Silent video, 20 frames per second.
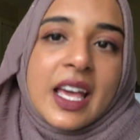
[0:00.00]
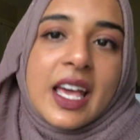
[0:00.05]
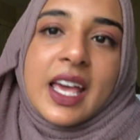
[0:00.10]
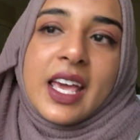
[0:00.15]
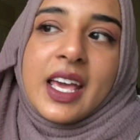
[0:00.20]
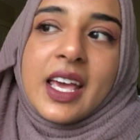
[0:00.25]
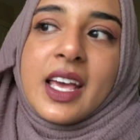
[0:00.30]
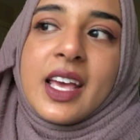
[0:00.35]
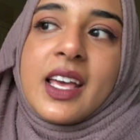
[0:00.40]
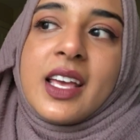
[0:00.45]

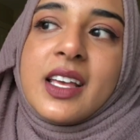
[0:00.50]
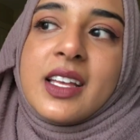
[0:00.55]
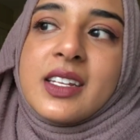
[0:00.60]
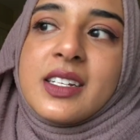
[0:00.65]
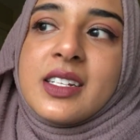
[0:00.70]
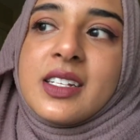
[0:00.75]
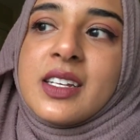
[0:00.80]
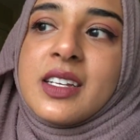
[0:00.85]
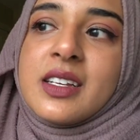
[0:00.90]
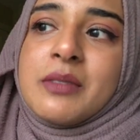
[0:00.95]

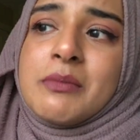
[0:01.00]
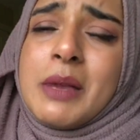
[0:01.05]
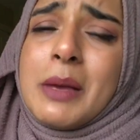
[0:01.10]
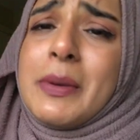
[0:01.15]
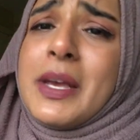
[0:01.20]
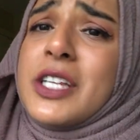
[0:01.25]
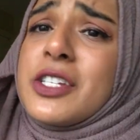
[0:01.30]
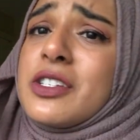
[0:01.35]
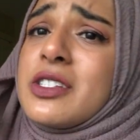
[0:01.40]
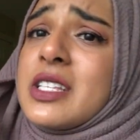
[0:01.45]
And my
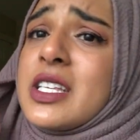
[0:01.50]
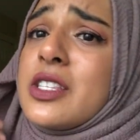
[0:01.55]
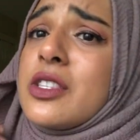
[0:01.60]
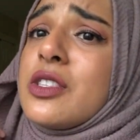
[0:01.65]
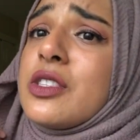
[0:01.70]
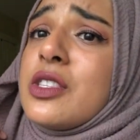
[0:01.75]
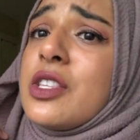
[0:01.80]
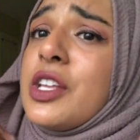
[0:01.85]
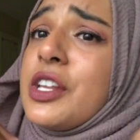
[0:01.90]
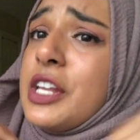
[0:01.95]
patient is like
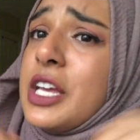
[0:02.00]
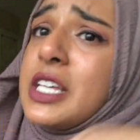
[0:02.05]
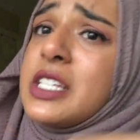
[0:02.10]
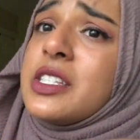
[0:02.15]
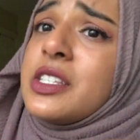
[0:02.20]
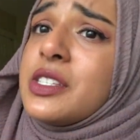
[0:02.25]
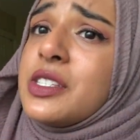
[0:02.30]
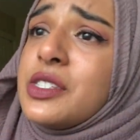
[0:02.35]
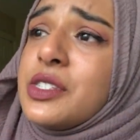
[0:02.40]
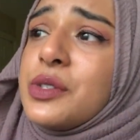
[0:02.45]
the
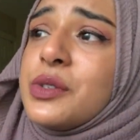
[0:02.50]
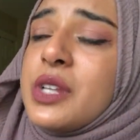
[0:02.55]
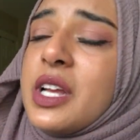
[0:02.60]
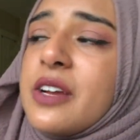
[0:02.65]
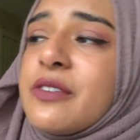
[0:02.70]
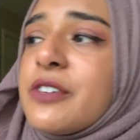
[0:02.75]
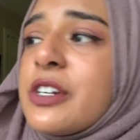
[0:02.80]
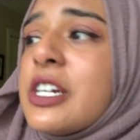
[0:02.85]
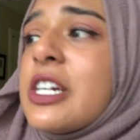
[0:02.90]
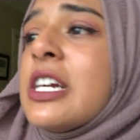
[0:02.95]
nicest dude
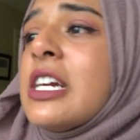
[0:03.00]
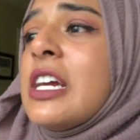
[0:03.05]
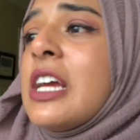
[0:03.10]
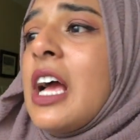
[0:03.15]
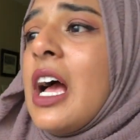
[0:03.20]
ever.